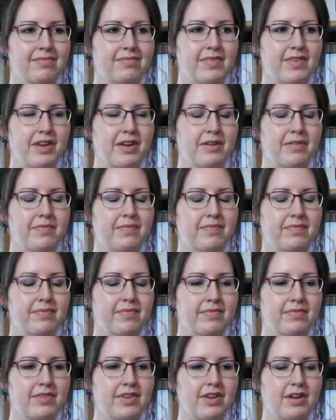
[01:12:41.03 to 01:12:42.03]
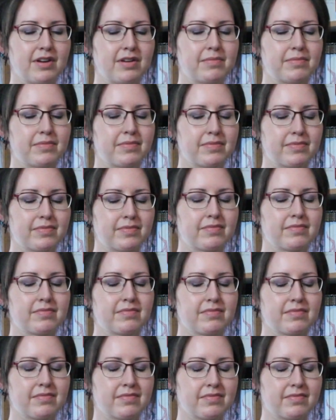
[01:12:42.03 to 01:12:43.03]
Yeah. Just
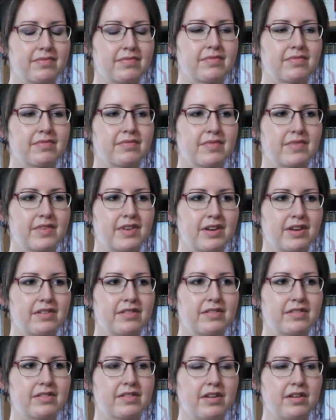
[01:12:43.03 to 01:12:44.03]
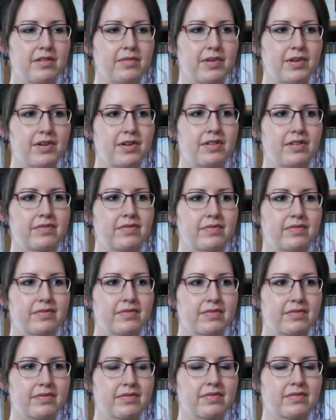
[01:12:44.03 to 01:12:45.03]
amazing. Yeah, same here.
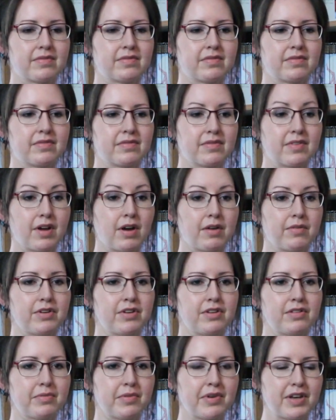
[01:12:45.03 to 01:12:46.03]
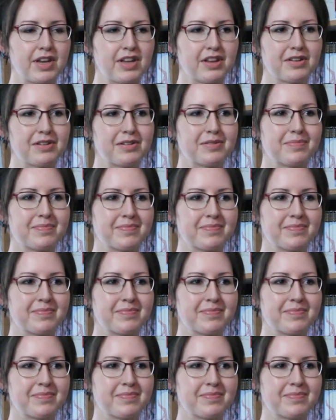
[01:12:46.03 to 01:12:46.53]
Yeah. Not when it's windy, though.